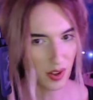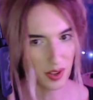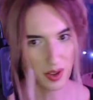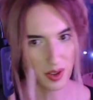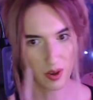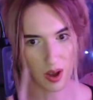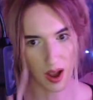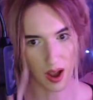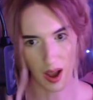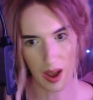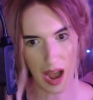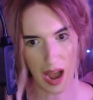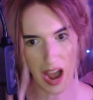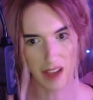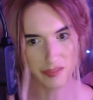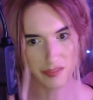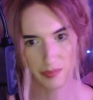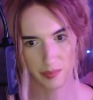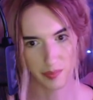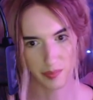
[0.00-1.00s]
Like,
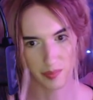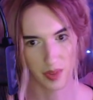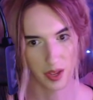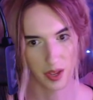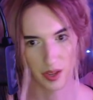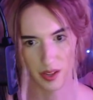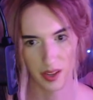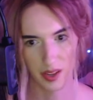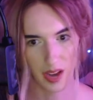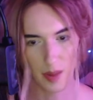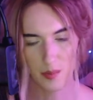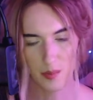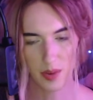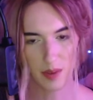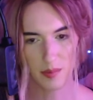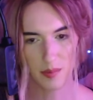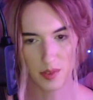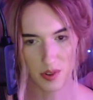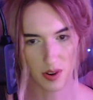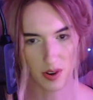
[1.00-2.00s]

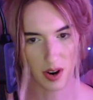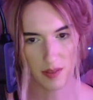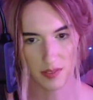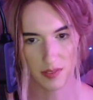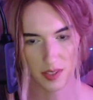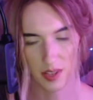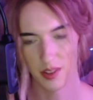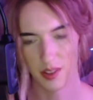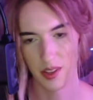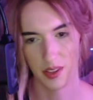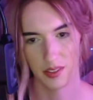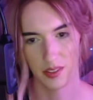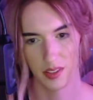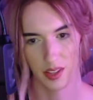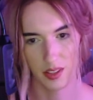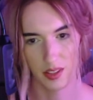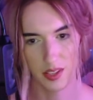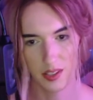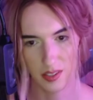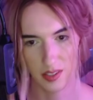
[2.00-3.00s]
I'm sure I've said things
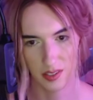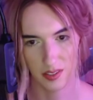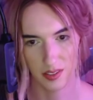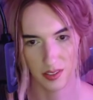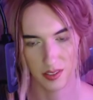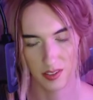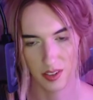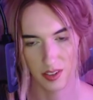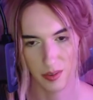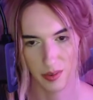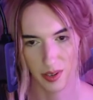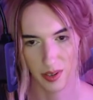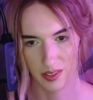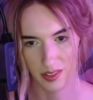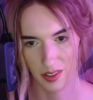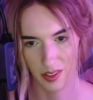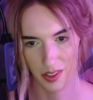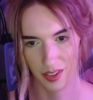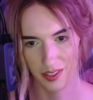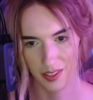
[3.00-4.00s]
at least as stupid as
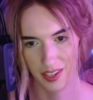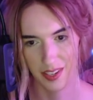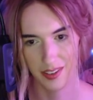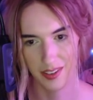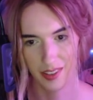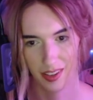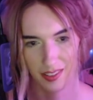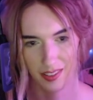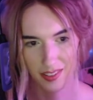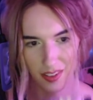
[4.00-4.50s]
the things he said.